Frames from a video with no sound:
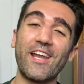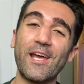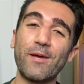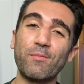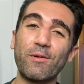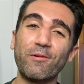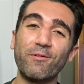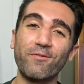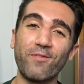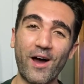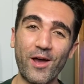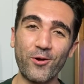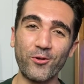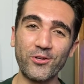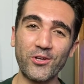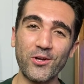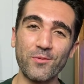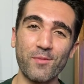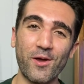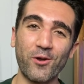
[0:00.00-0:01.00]
I am a
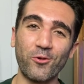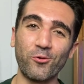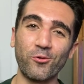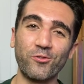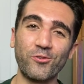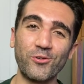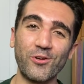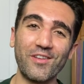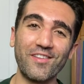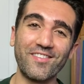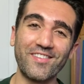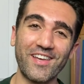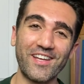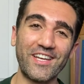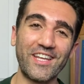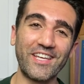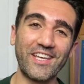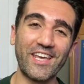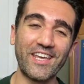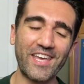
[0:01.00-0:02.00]
final year medical student
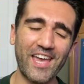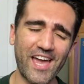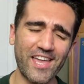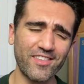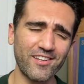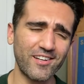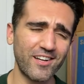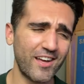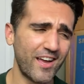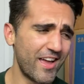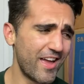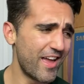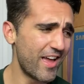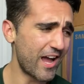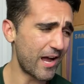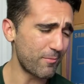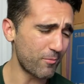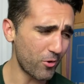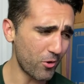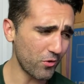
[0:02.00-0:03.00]
studying in Canada.
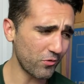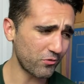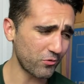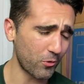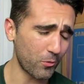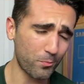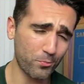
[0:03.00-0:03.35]
I'm also